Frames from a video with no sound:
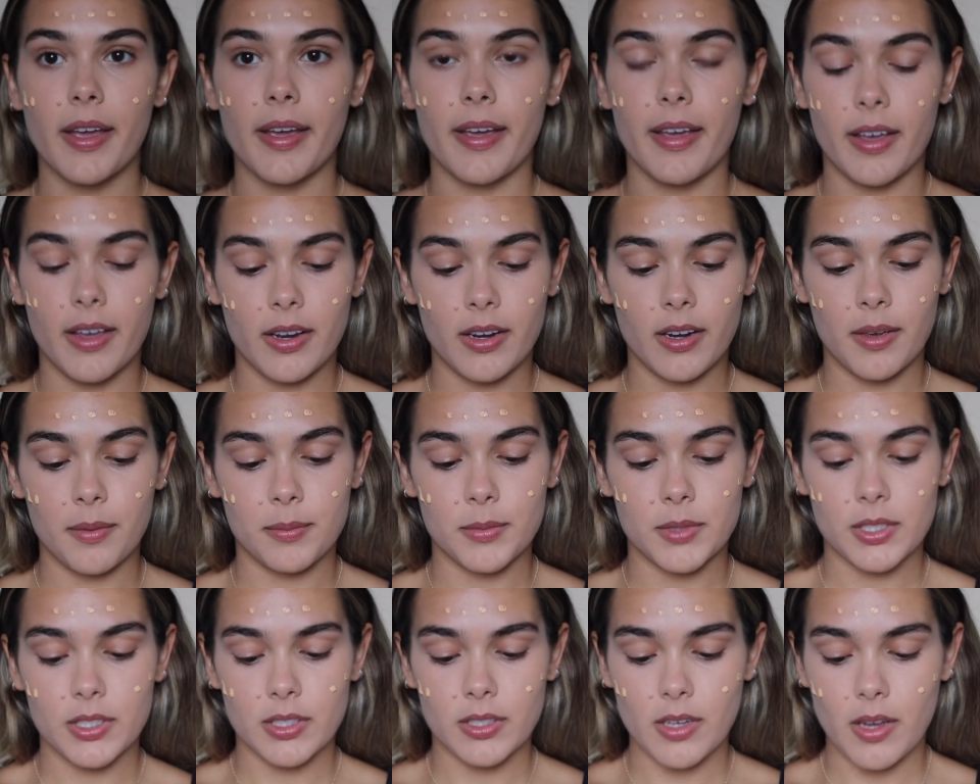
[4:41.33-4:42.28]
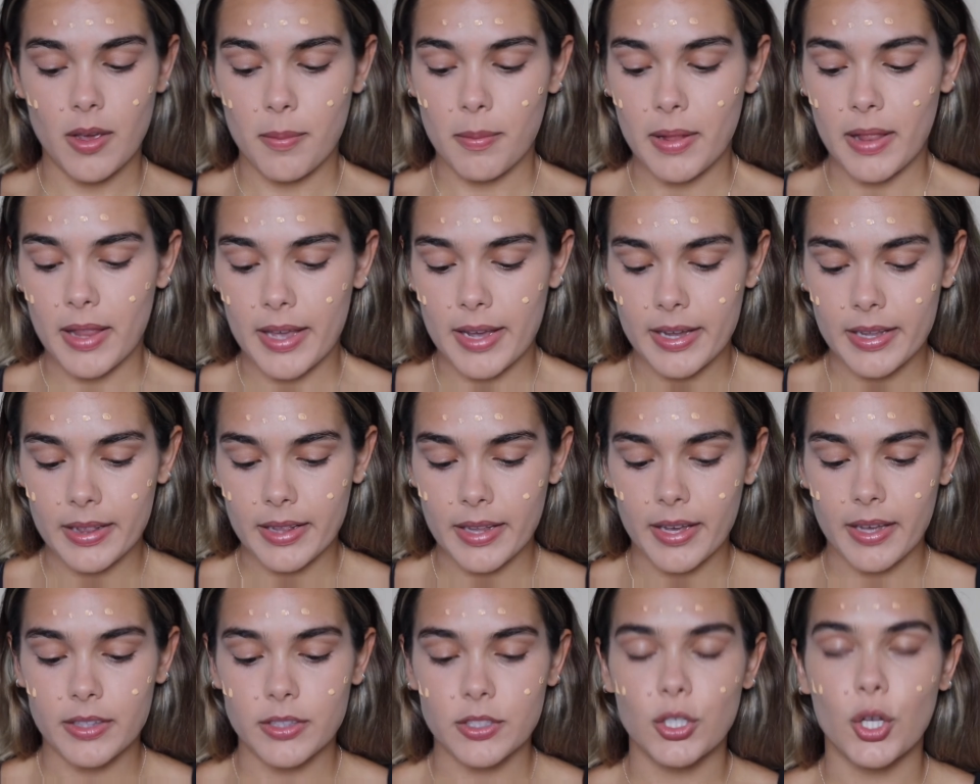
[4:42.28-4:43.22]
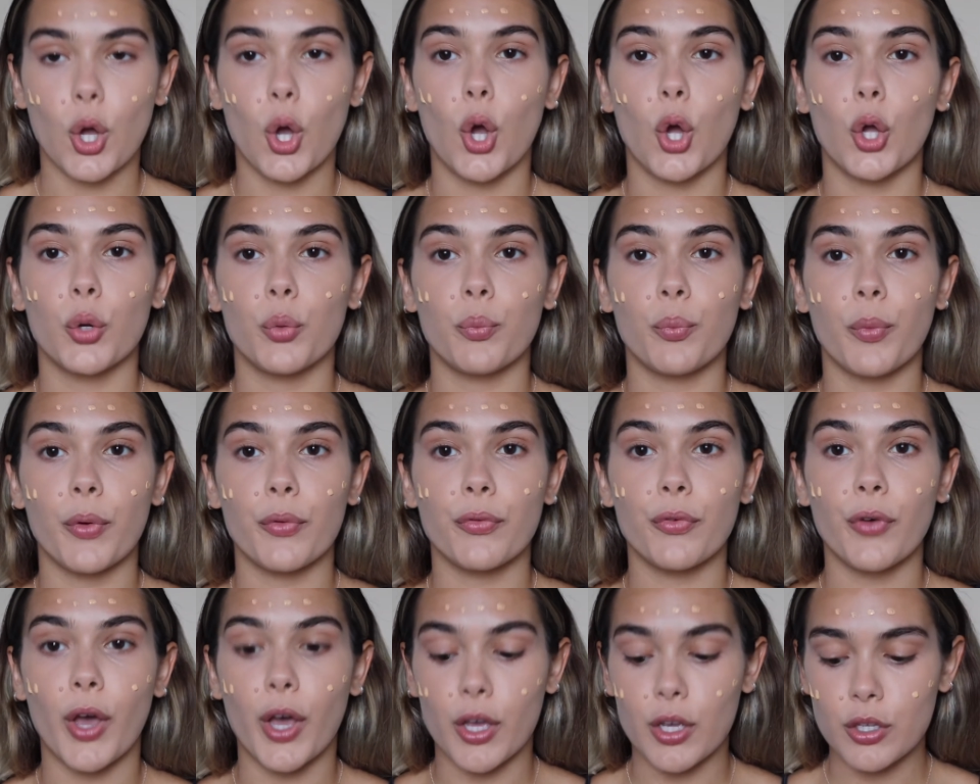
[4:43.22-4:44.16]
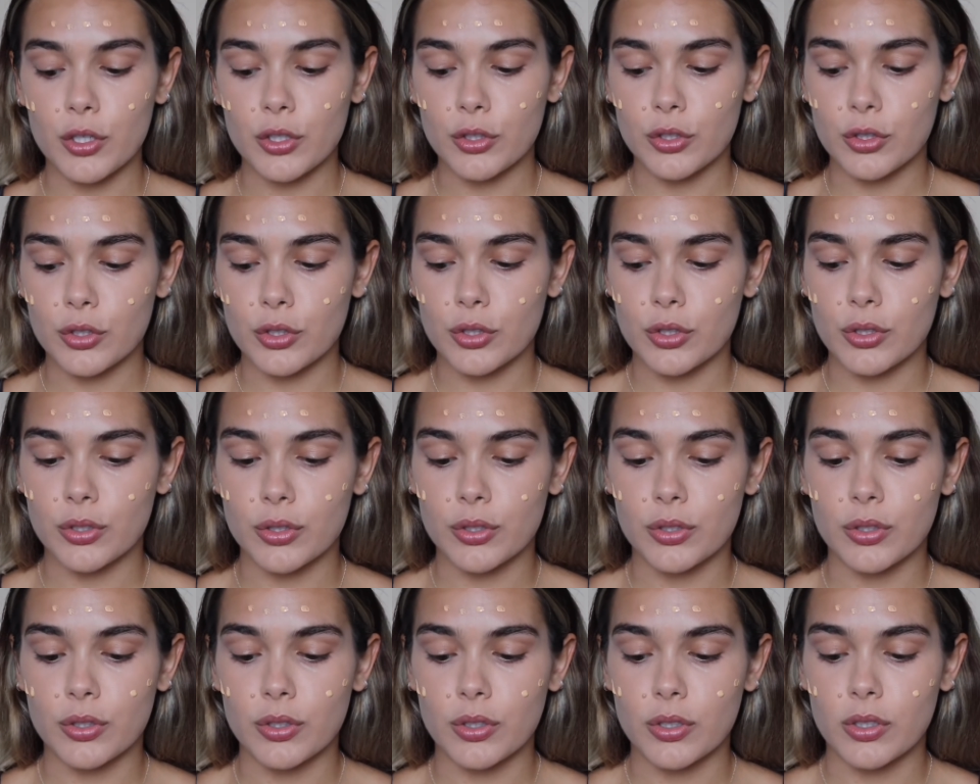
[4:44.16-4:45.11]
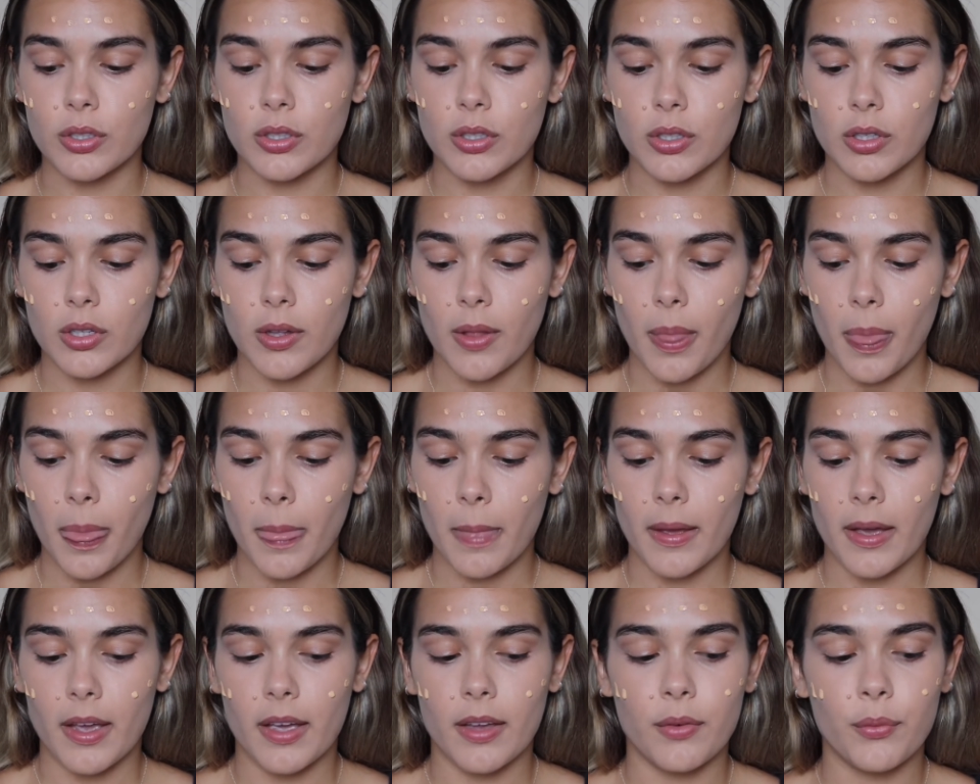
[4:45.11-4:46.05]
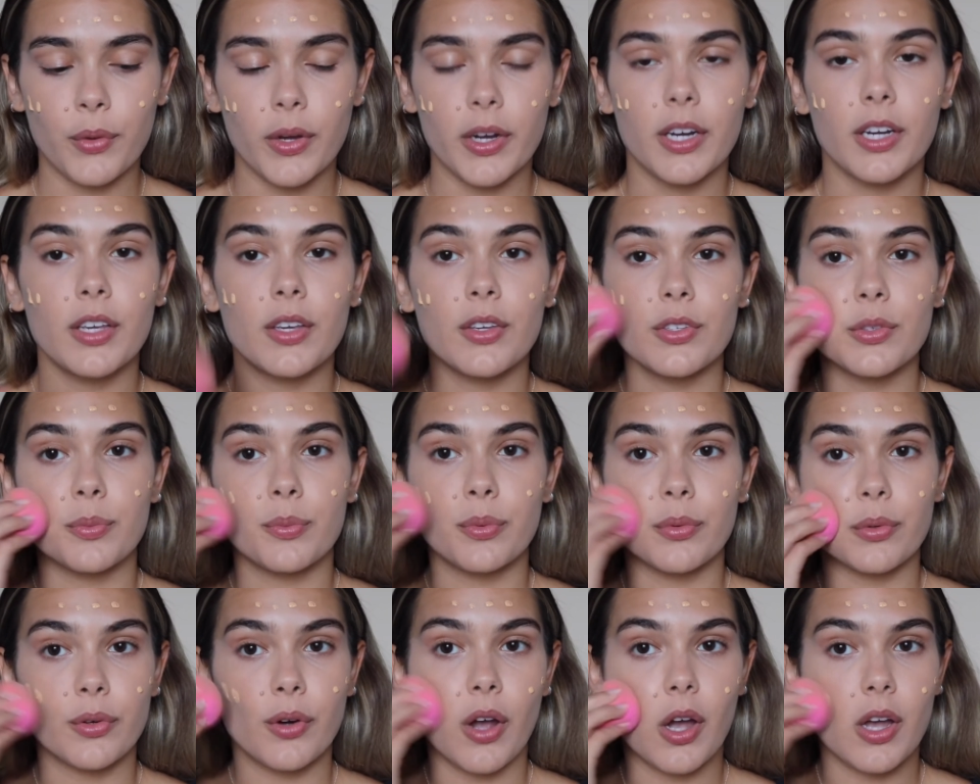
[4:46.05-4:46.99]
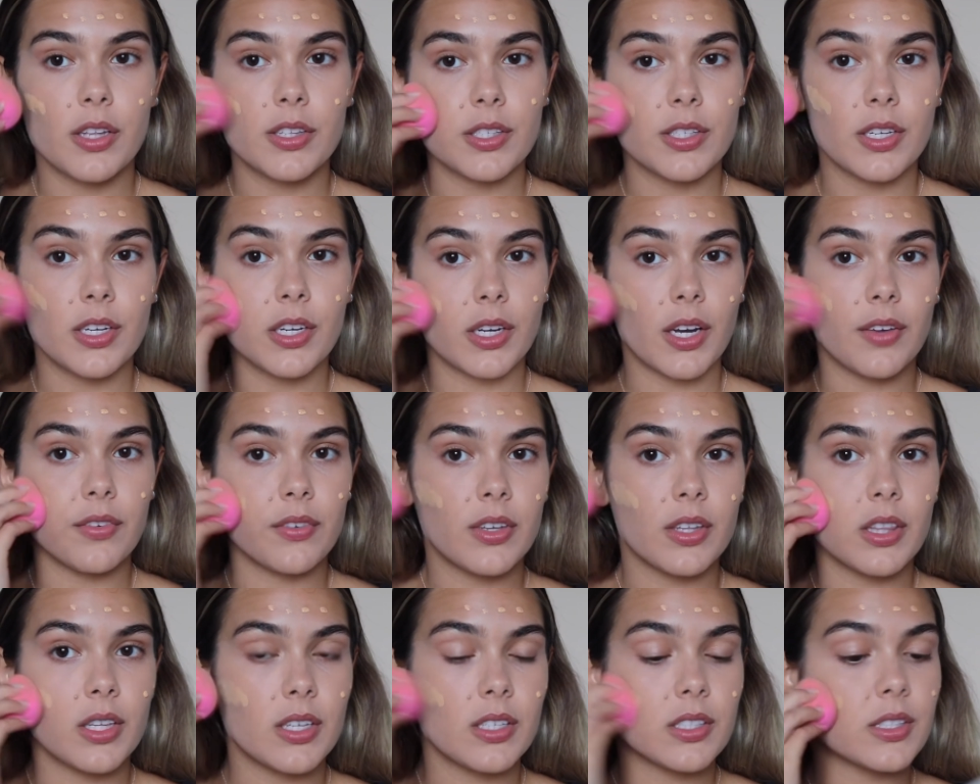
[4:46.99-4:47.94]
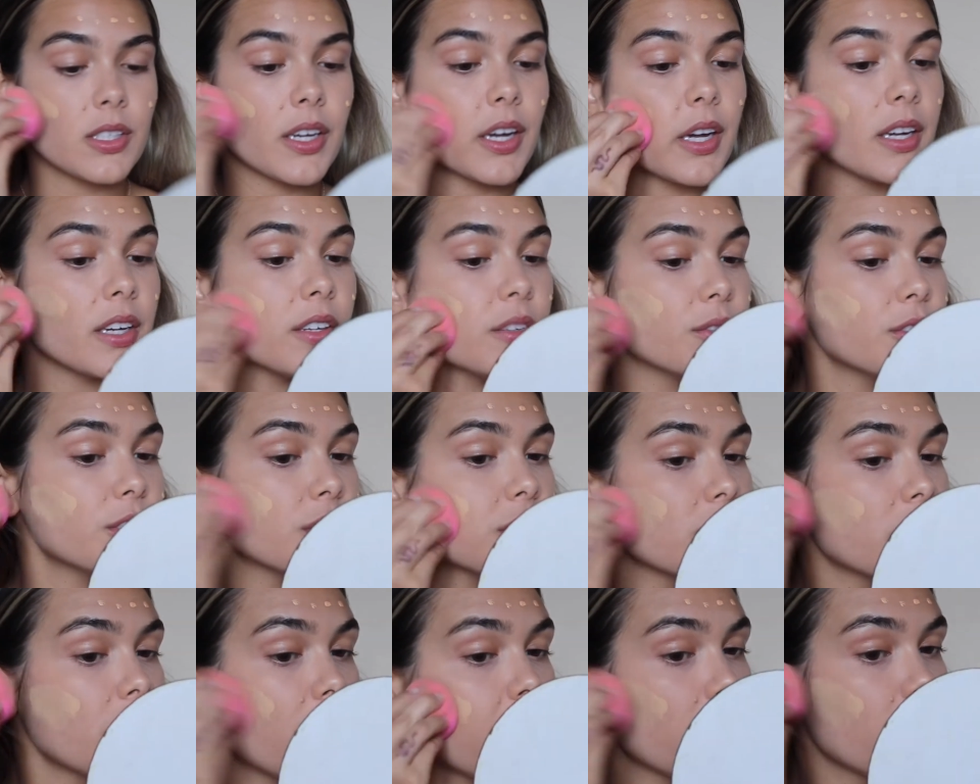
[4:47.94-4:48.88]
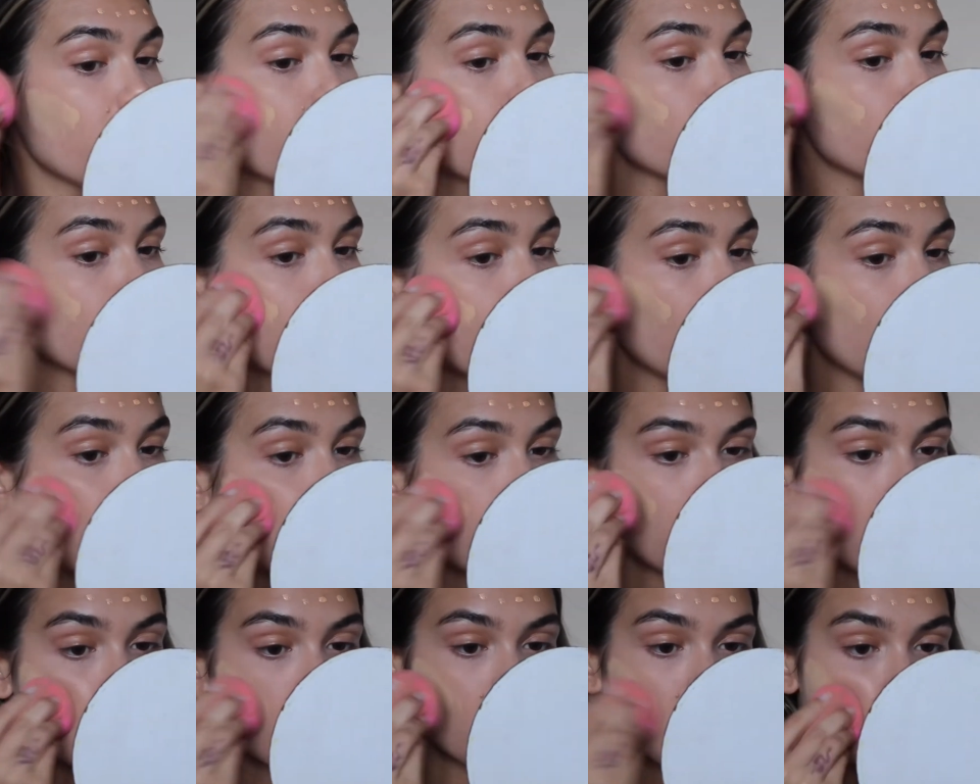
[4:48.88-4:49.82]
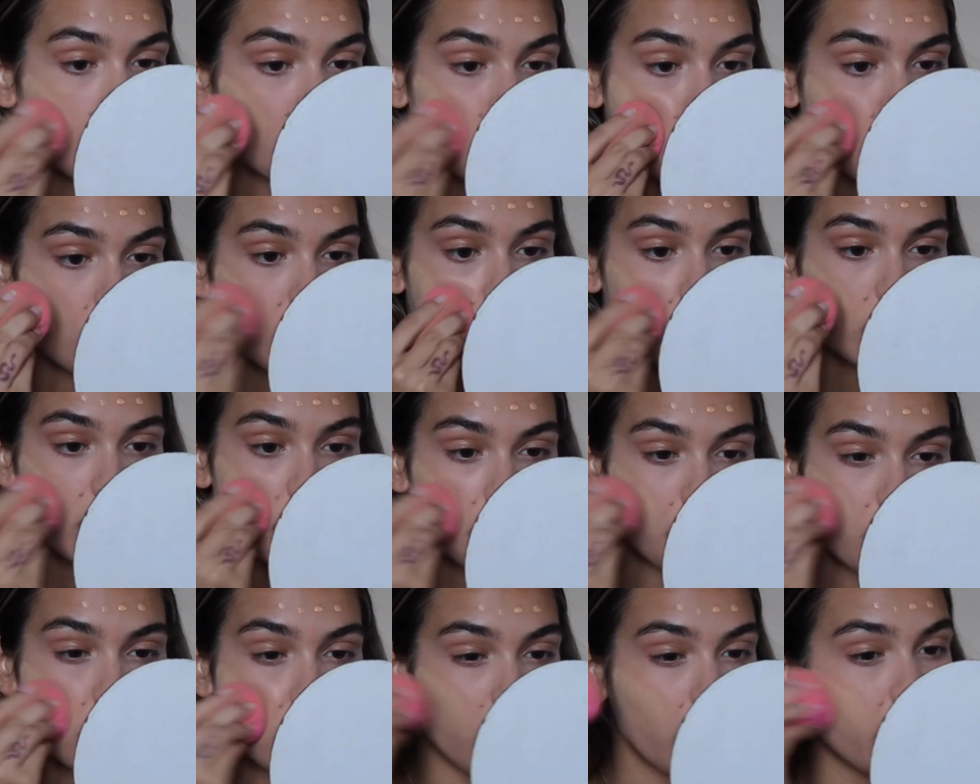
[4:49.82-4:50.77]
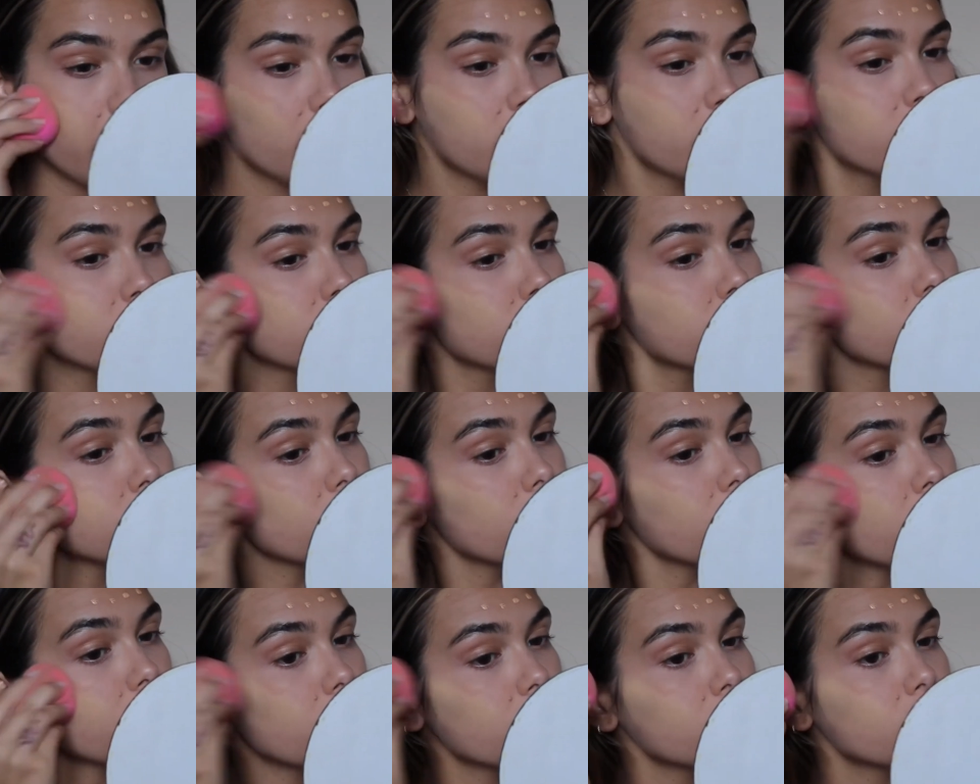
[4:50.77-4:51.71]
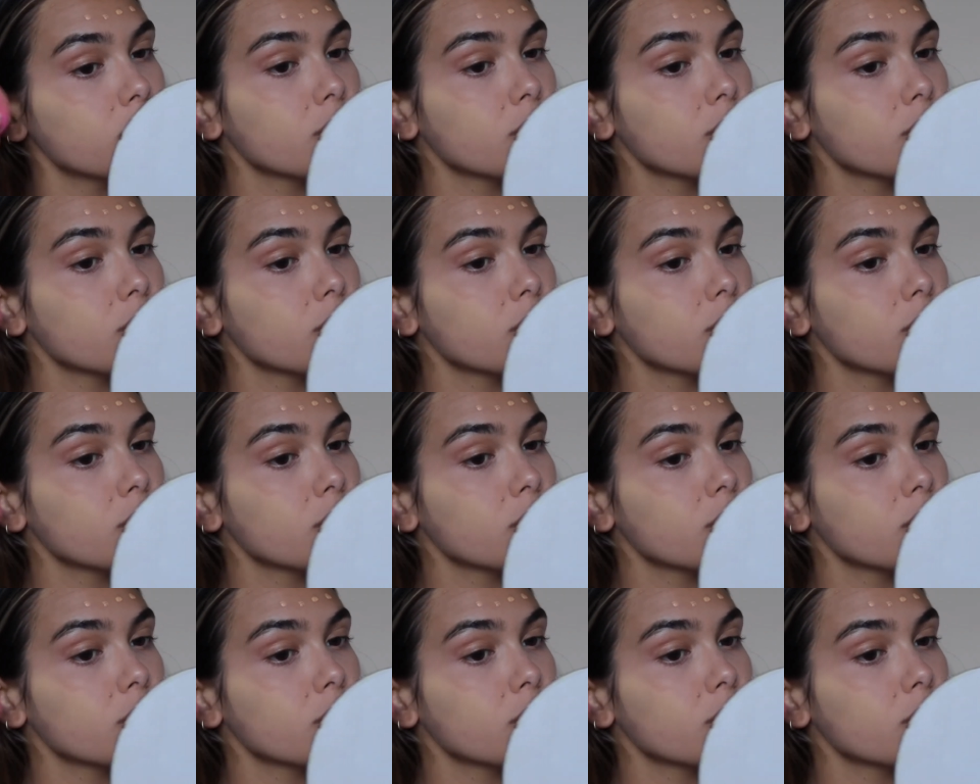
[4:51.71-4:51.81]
and I'm just applying that on my face. And we're gonna use bronzer and everything to kind of just like make me look more normal again, you know?